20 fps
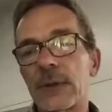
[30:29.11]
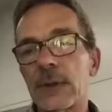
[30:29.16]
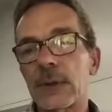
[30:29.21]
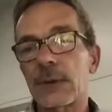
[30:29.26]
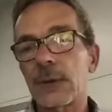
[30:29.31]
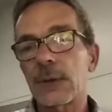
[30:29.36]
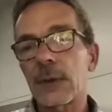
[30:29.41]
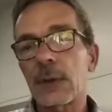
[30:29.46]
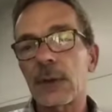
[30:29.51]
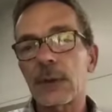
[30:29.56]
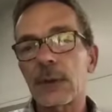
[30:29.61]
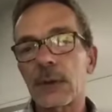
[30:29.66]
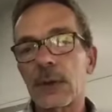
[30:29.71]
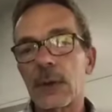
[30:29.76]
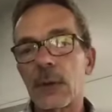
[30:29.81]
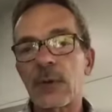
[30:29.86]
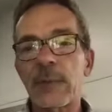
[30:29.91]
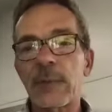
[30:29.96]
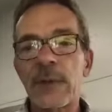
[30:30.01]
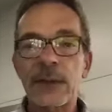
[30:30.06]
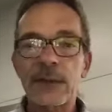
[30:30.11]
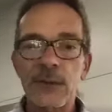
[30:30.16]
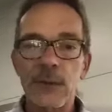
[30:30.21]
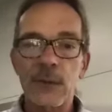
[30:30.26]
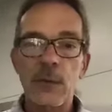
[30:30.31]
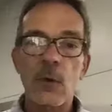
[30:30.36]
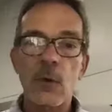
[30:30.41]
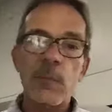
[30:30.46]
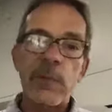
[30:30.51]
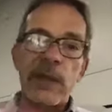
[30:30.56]
And going back to the
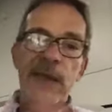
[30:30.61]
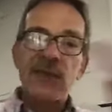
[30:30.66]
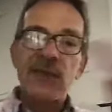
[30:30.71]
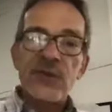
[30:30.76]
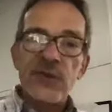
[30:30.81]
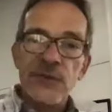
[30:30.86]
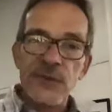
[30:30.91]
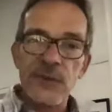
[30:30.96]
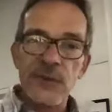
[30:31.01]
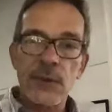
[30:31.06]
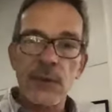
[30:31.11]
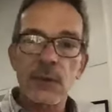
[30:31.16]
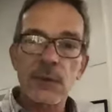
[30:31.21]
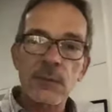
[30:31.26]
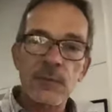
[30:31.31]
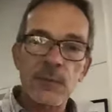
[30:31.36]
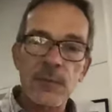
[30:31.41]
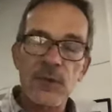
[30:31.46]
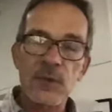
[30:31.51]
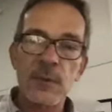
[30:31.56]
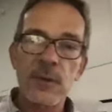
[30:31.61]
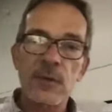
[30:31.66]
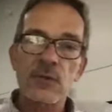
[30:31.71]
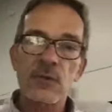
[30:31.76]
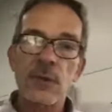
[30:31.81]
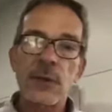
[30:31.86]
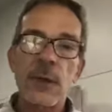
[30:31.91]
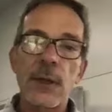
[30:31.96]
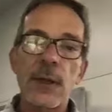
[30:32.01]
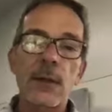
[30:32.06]
whole patience thing,
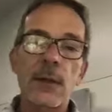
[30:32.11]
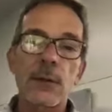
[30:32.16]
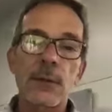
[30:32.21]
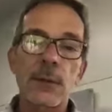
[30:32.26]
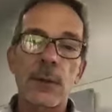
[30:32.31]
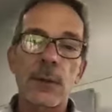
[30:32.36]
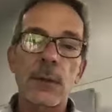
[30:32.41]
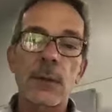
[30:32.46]
especially now,